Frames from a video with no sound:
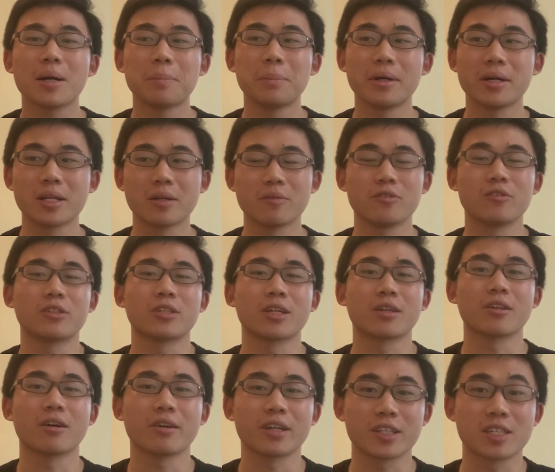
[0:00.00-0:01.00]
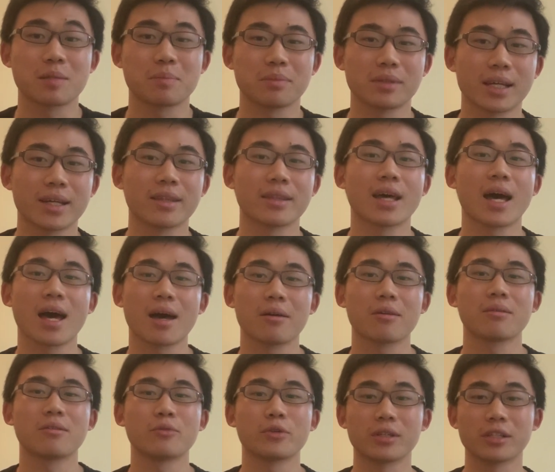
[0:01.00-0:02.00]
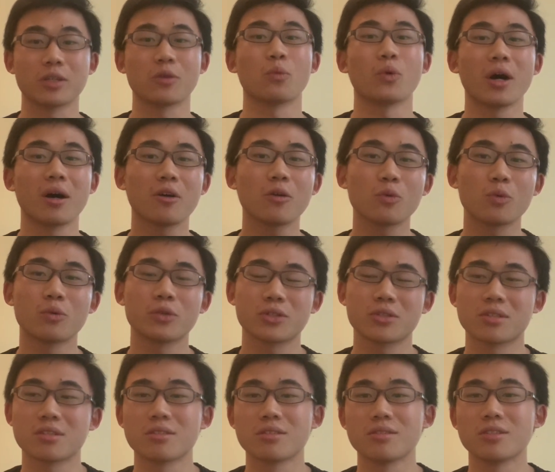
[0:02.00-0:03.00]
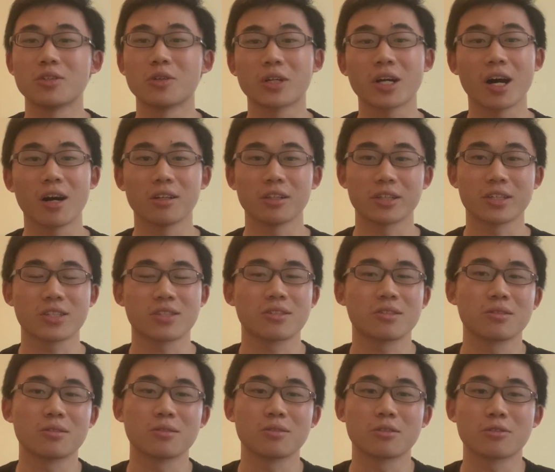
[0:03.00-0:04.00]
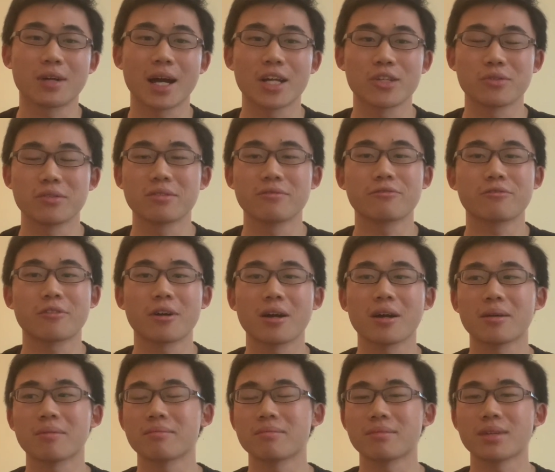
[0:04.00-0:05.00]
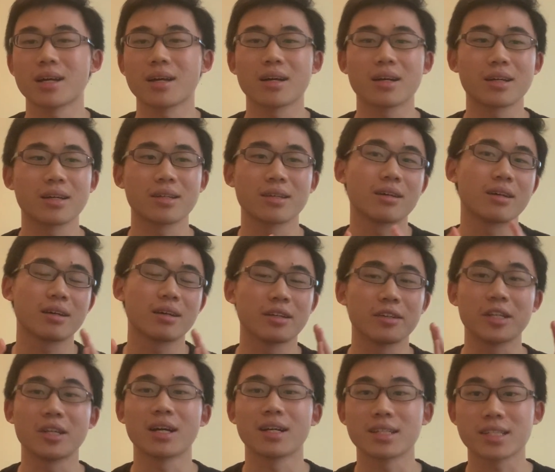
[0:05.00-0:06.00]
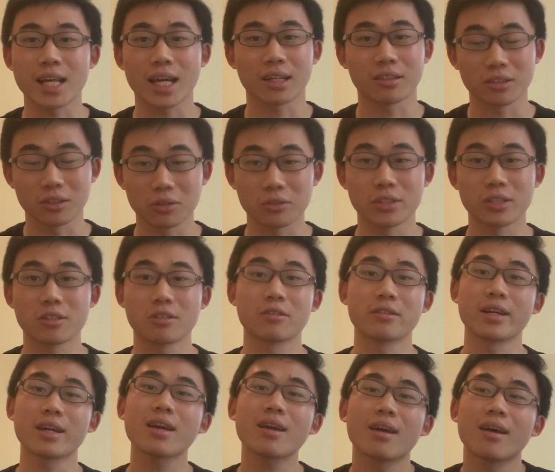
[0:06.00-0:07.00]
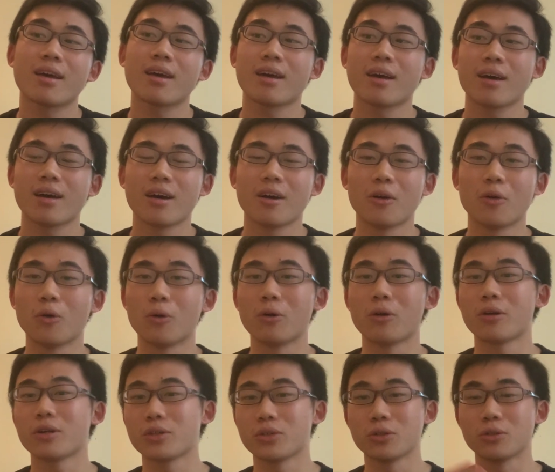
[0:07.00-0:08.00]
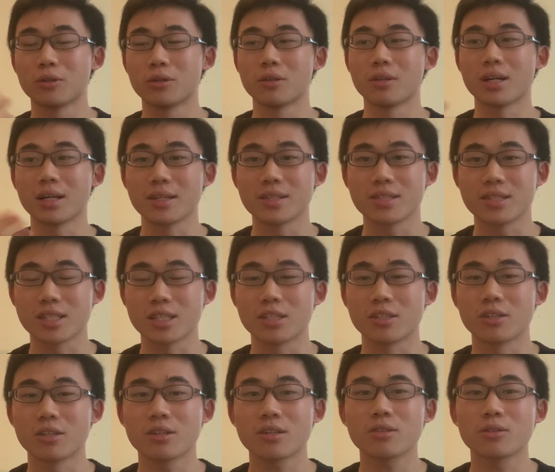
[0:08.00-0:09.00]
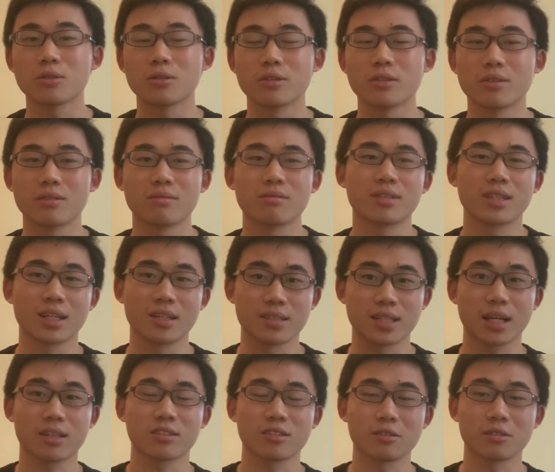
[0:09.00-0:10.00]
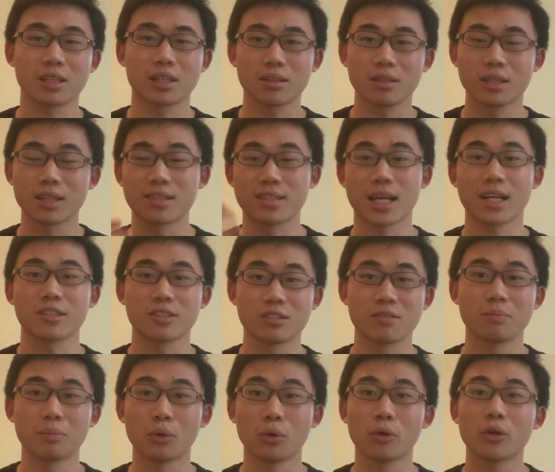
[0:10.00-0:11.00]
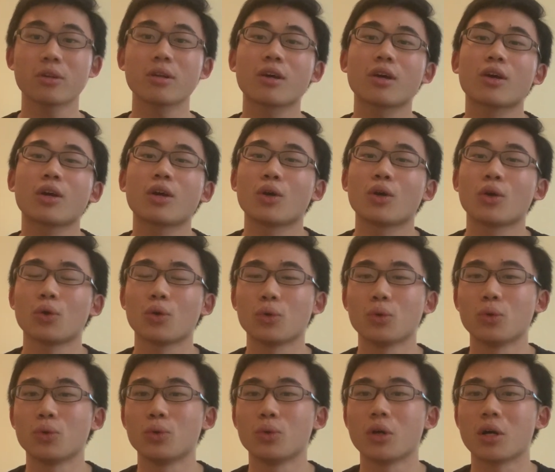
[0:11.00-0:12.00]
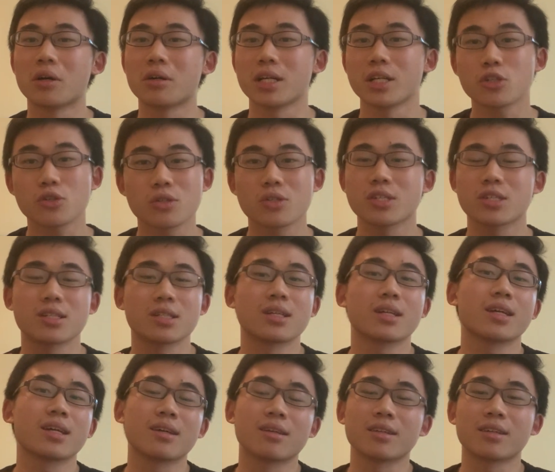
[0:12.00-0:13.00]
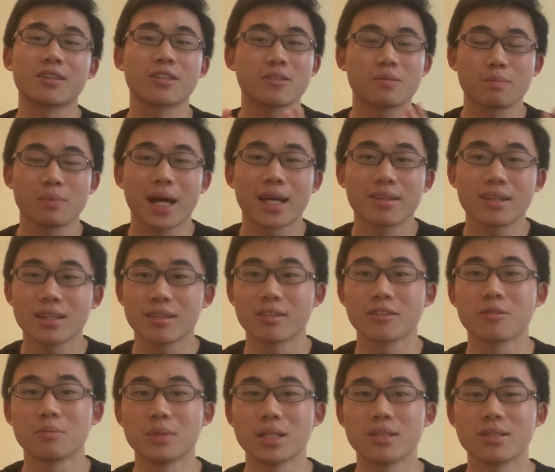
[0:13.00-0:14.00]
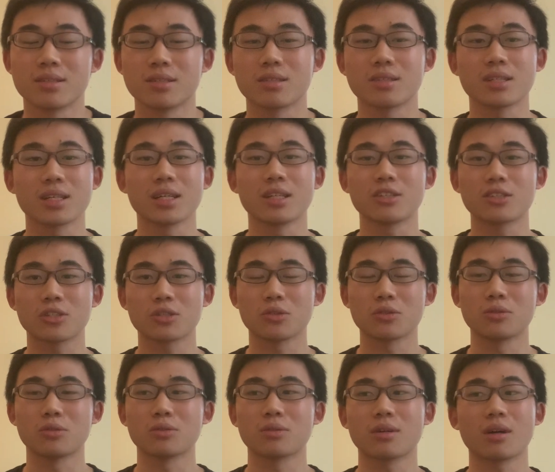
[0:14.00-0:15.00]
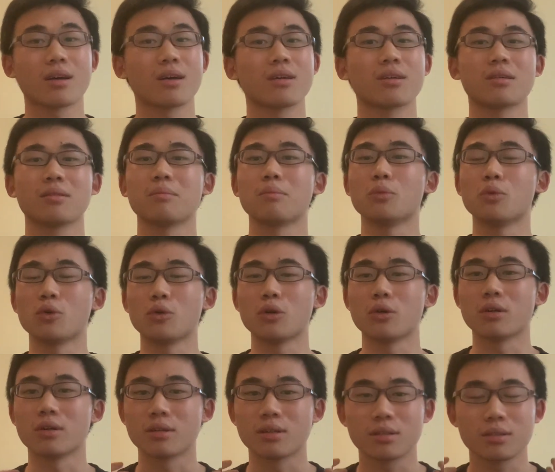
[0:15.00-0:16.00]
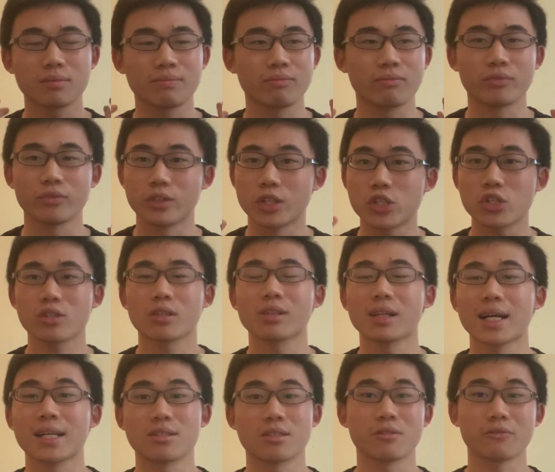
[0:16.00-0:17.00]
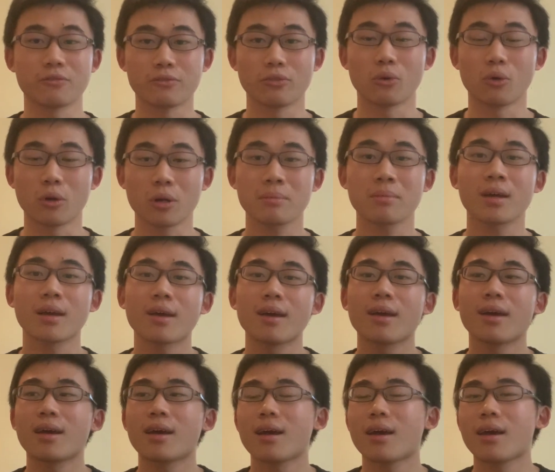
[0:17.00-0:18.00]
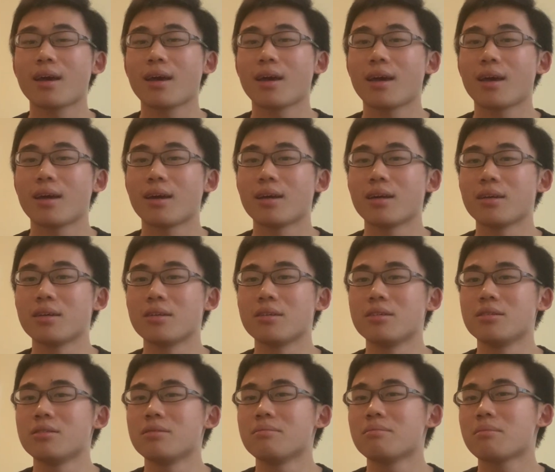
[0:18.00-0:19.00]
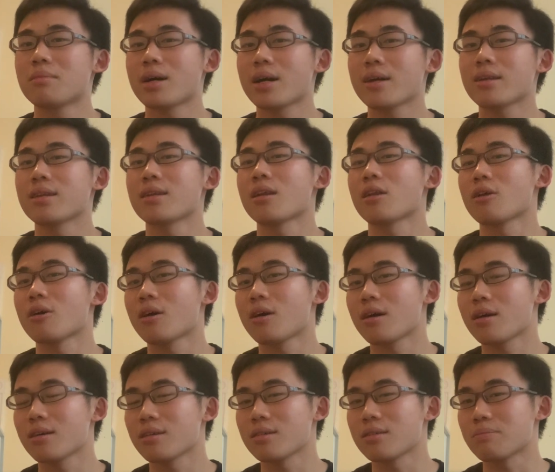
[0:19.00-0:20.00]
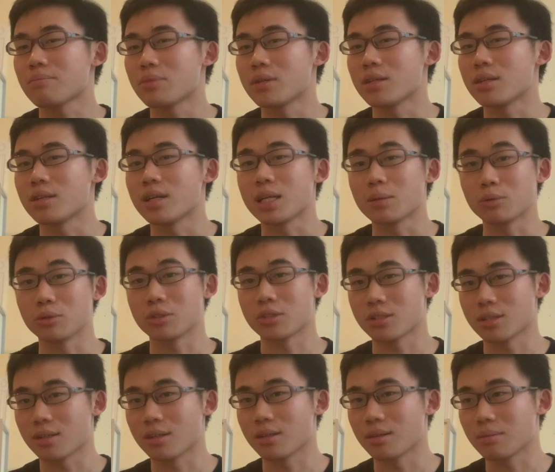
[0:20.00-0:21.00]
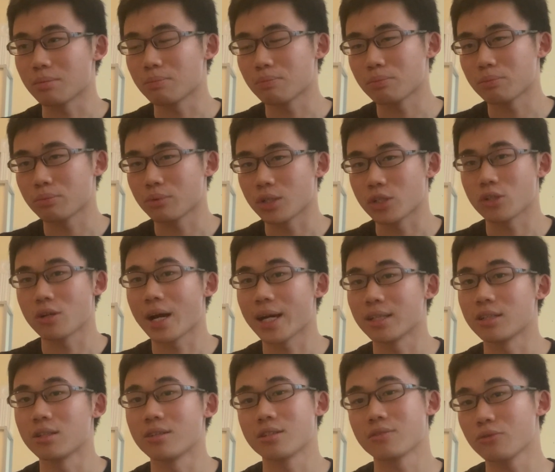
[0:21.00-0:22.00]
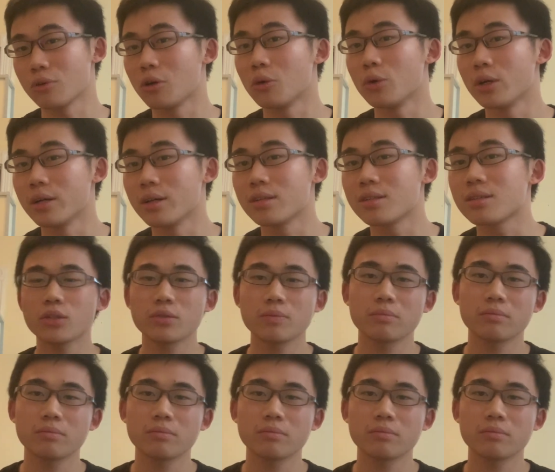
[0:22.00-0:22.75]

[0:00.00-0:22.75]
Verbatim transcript: But if you cannot explain that really well to your colleagues who graduated from uh, a non technical degree, or your uh, senior or the executive executive board who are interested in expanding their business into a uh, more digitalized form, you might not be able to push your ideas forward.